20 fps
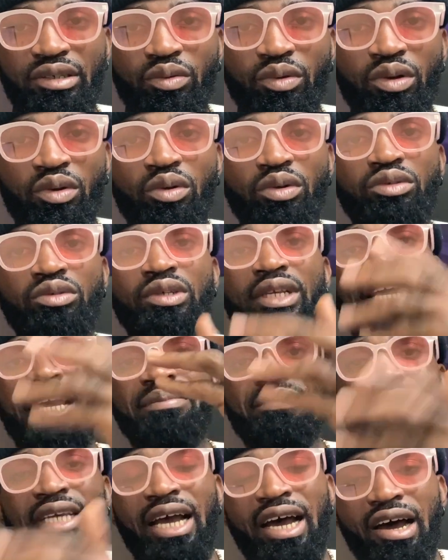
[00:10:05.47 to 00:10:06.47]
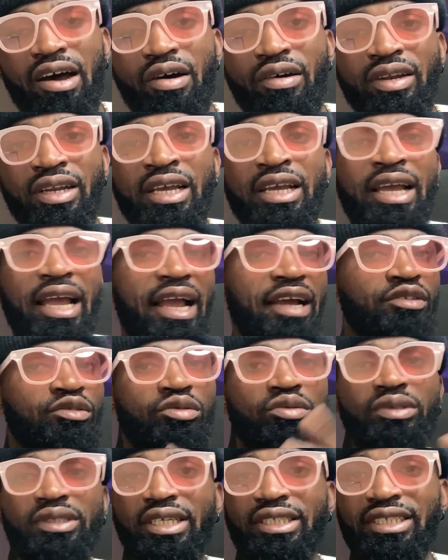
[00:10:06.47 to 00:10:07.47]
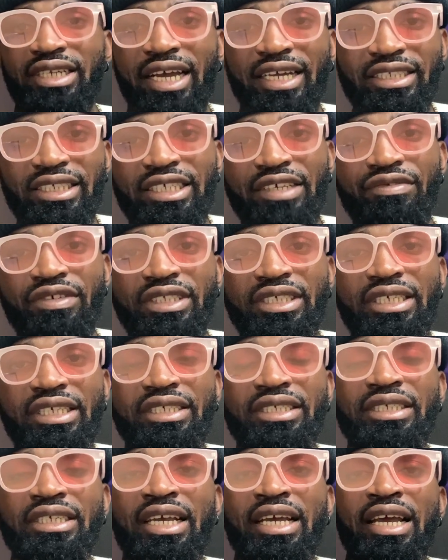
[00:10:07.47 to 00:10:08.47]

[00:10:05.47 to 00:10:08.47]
you want to go to Cape Town and do certain activities.